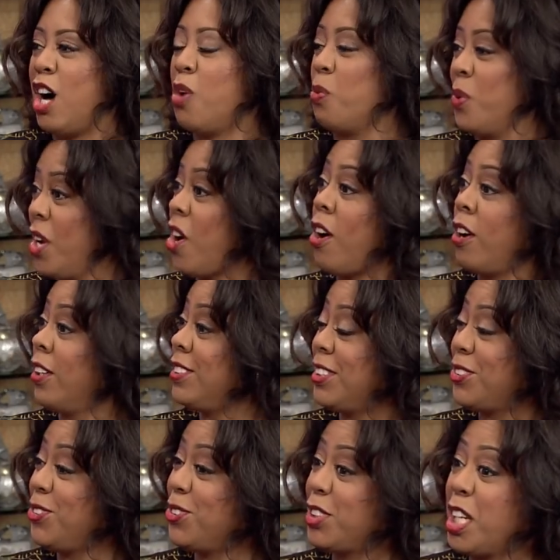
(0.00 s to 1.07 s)
Uh, we are our
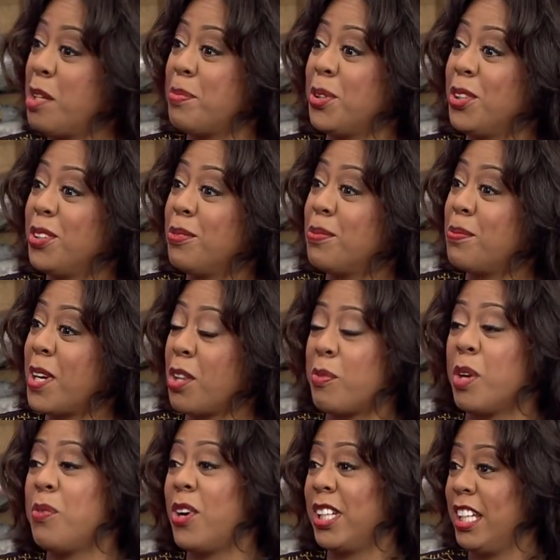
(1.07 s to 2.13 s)
sister's keeper, mm -hmm. whether
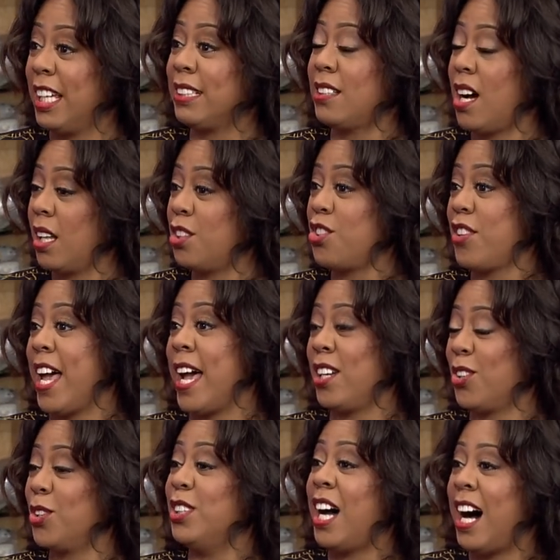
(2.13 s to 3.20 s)
we want to acknowledge that or